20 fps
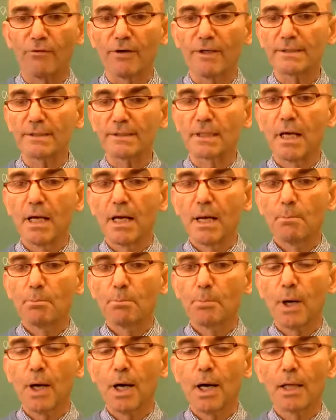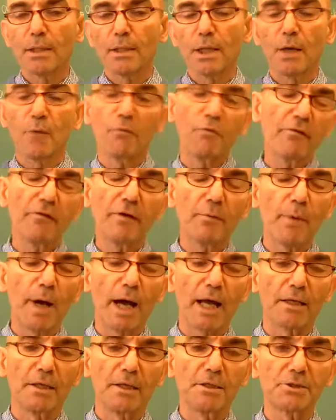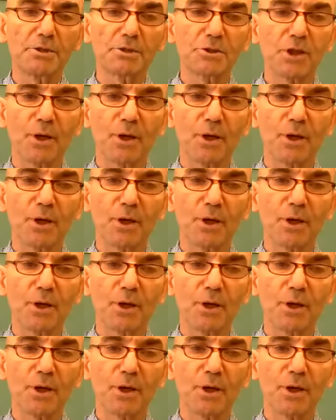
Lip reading: us, but we will manage.